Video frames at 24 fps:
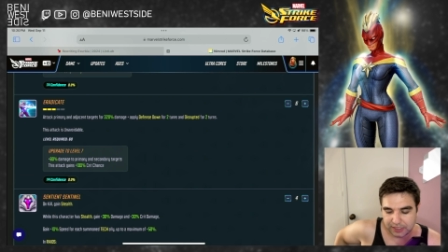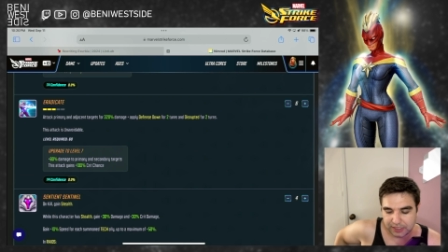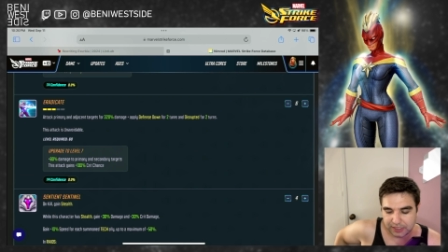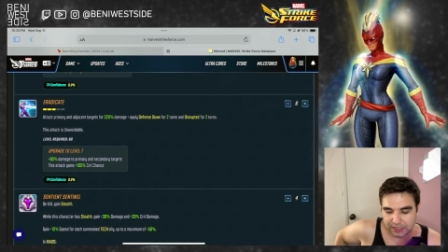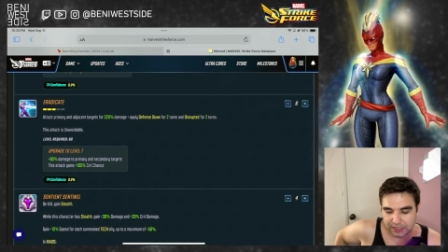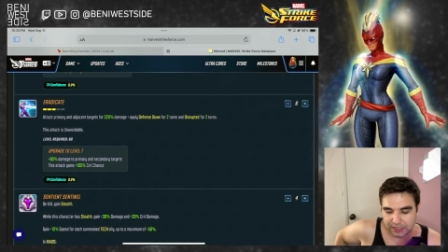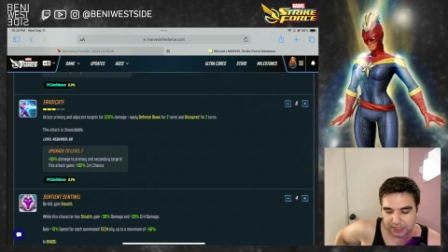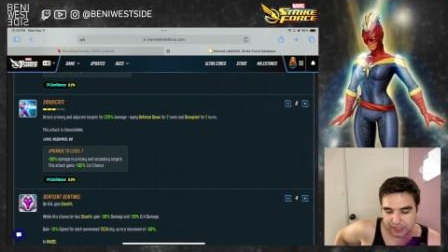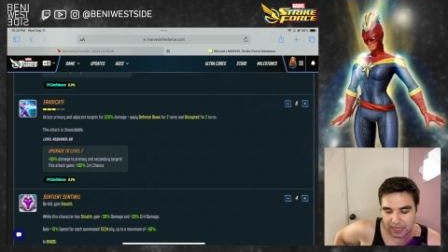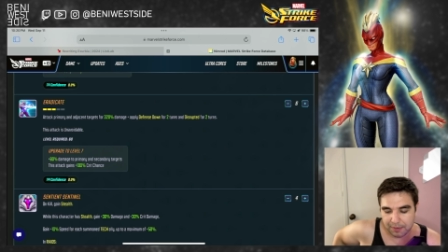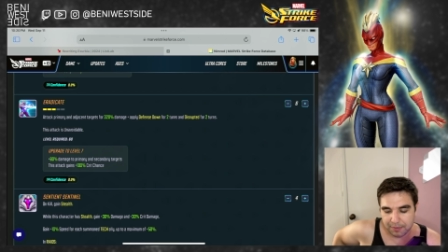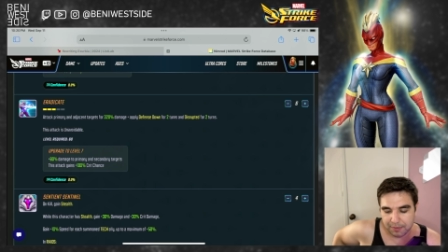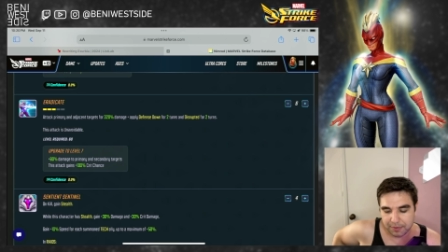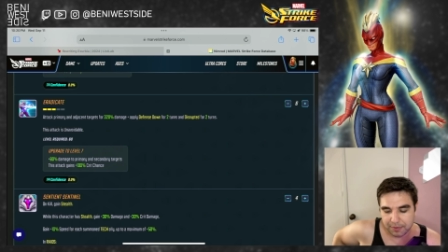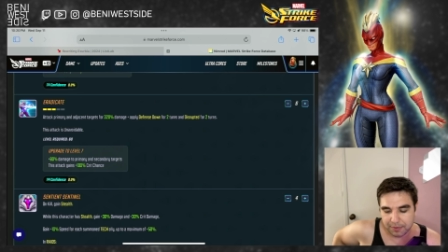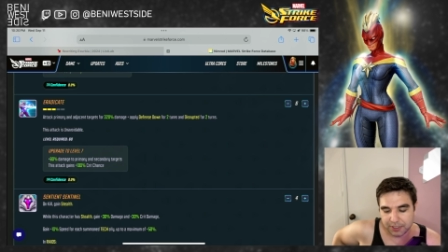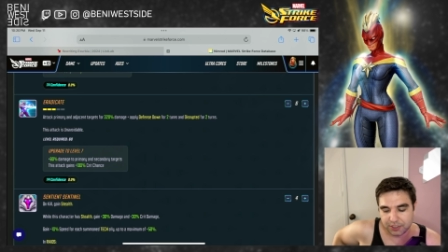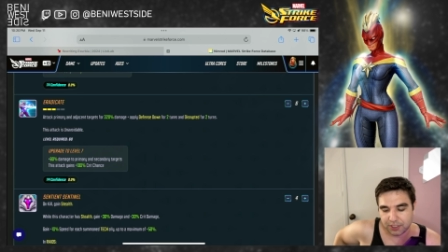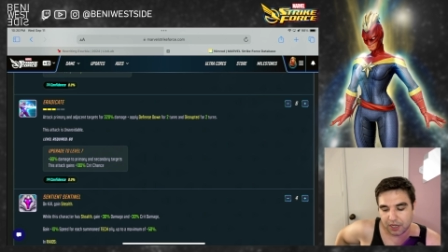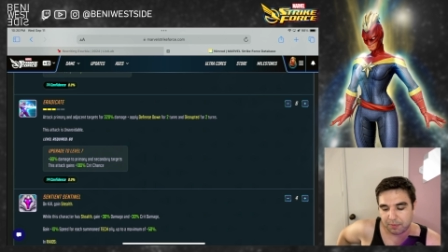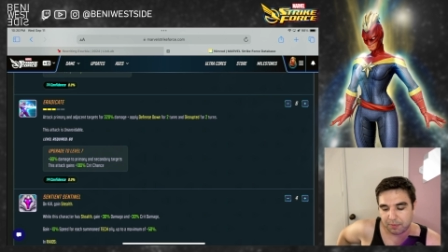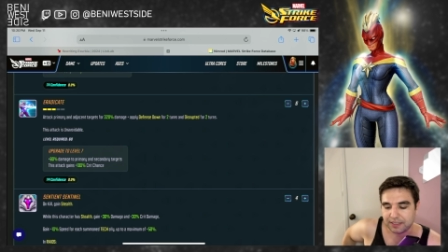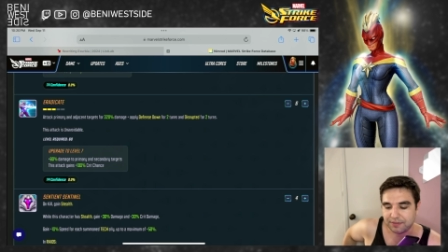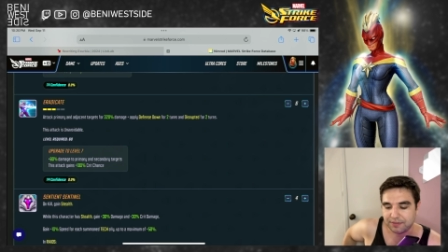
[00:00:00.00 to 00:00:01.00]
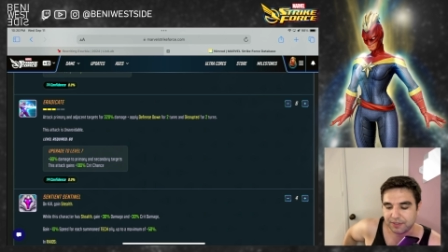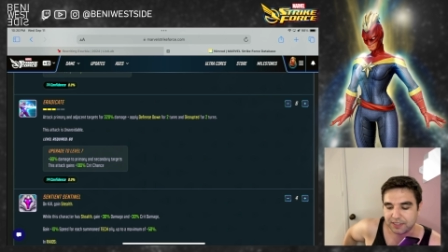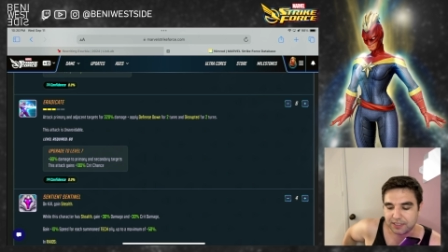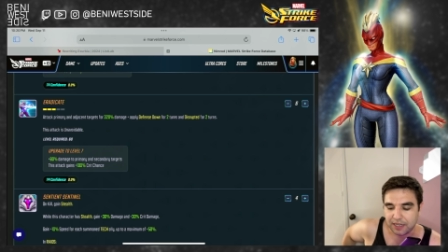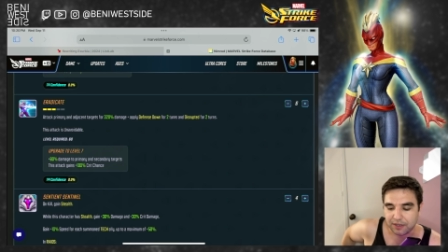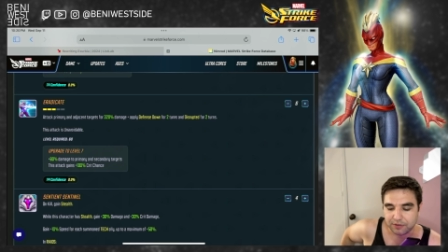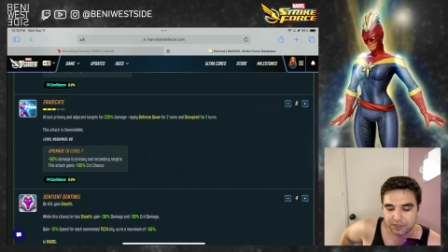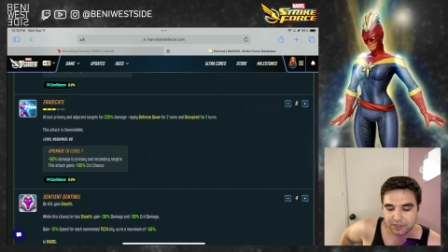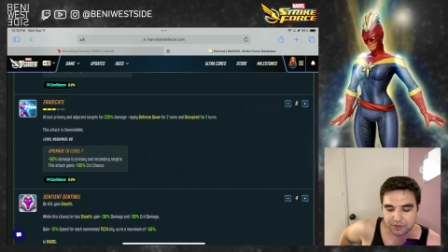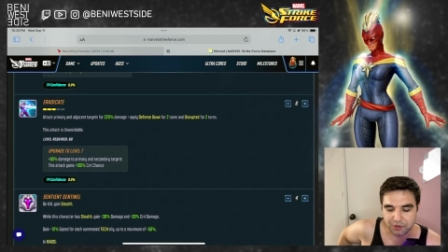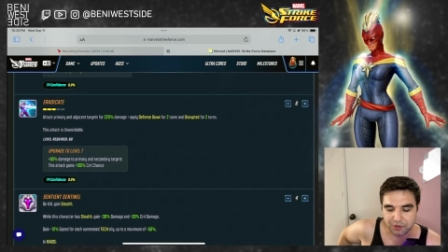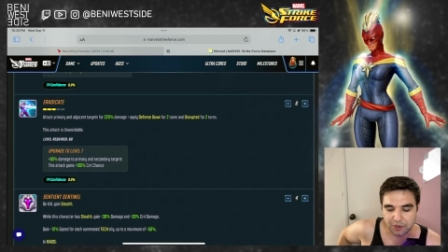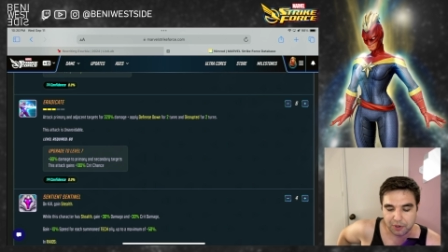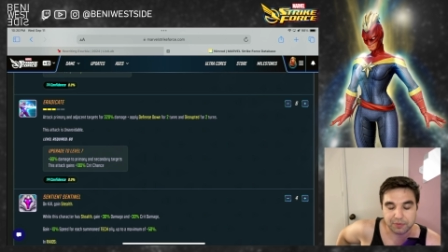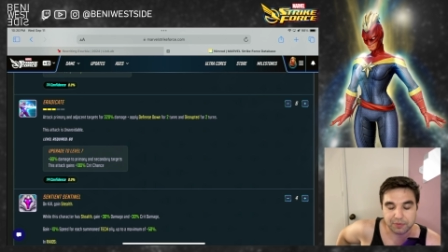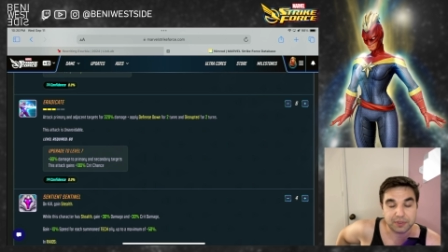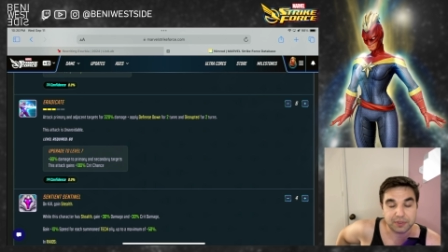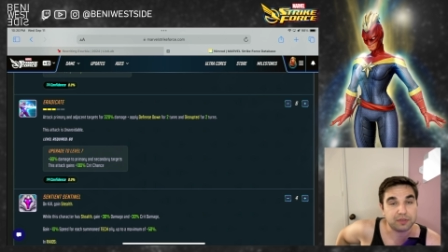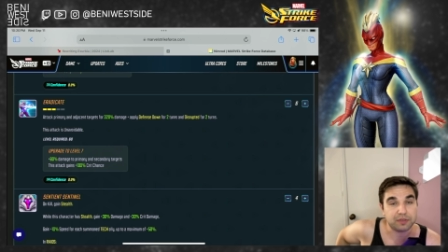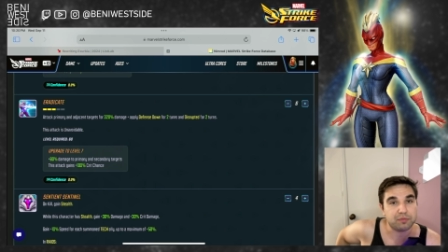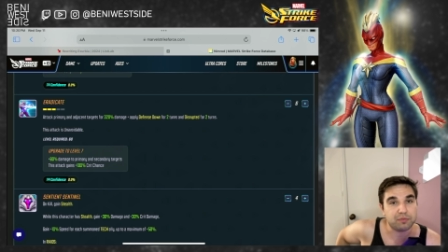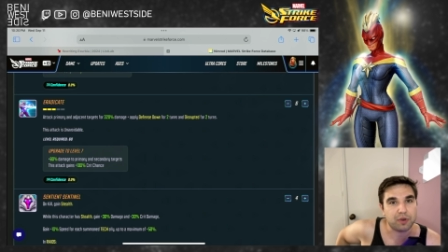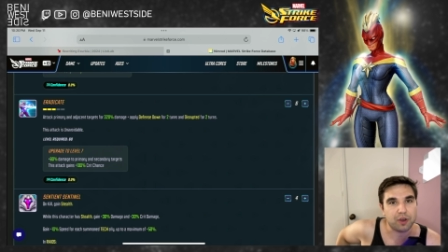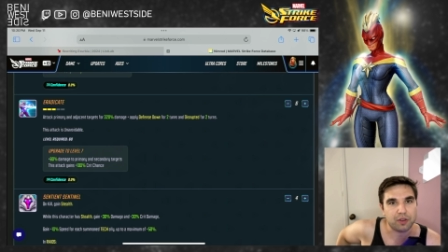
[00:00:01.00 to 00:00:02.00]
Apply defense down,
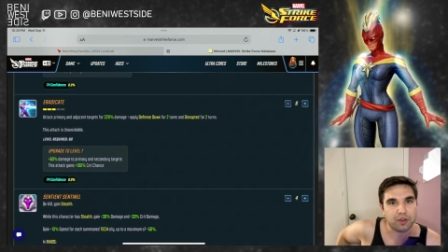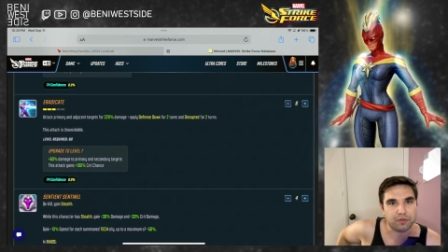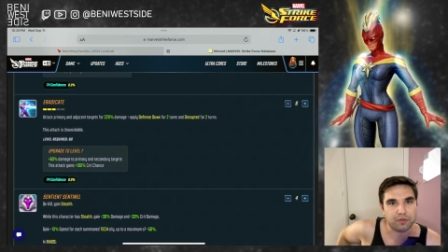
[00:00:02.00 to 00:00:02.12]
disrupted both